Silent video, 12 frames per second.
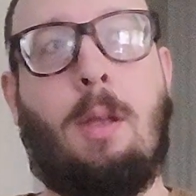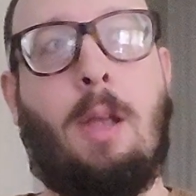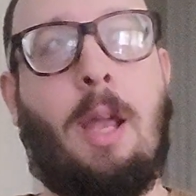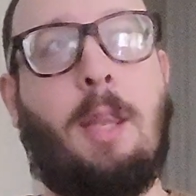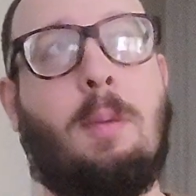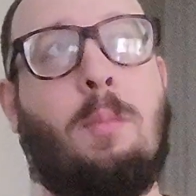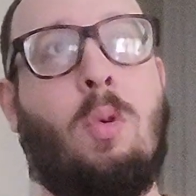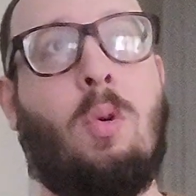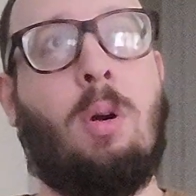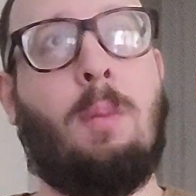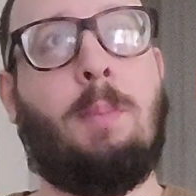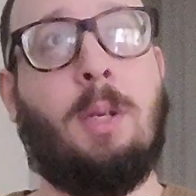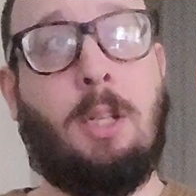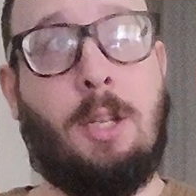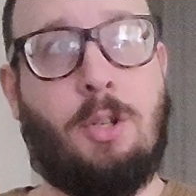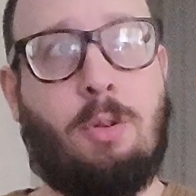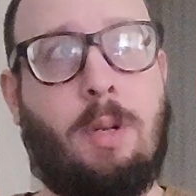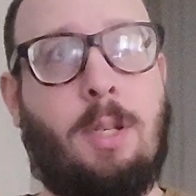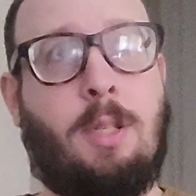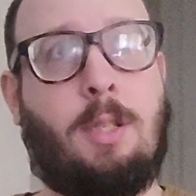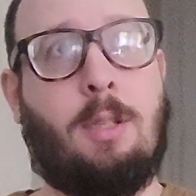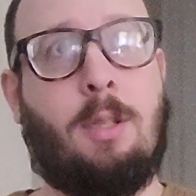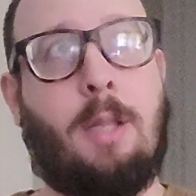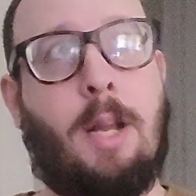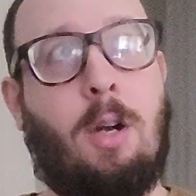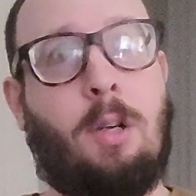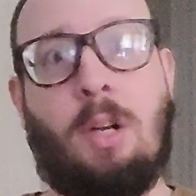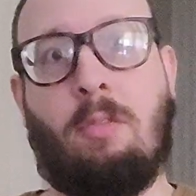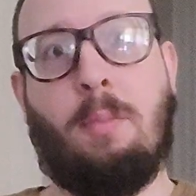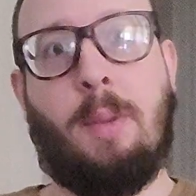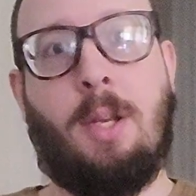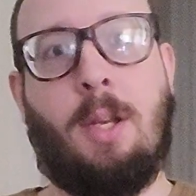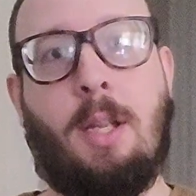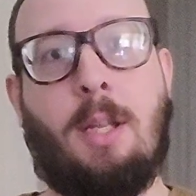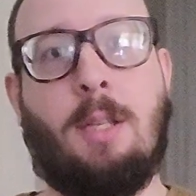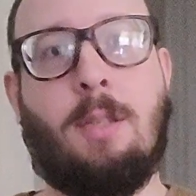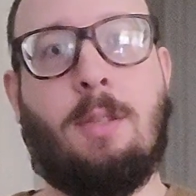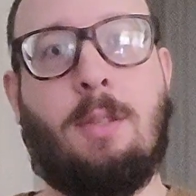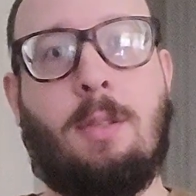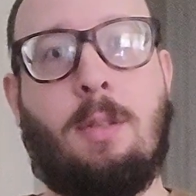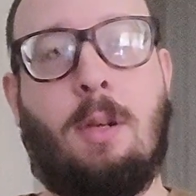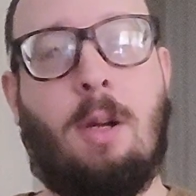and the more belligerent that our government is,